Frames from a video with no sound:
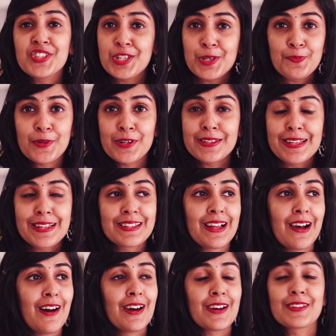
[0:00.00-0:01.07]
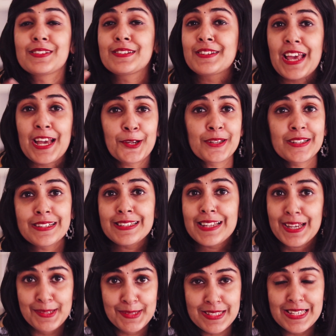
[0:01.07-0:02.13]
cheaper than our regular
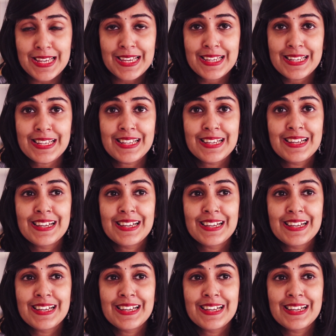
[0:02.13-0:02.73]
lifestyle.